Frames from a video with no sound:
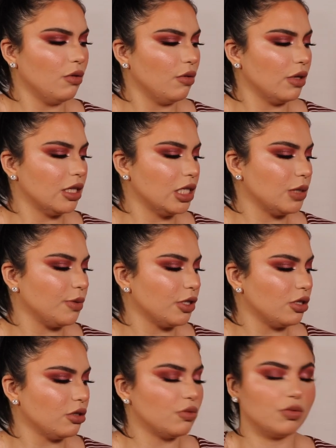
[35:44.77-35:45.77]
Ooh, and the
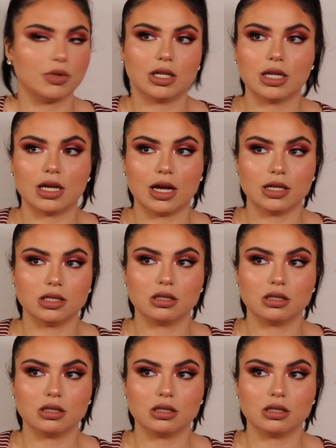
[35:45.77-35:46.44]
spritzer is really nice.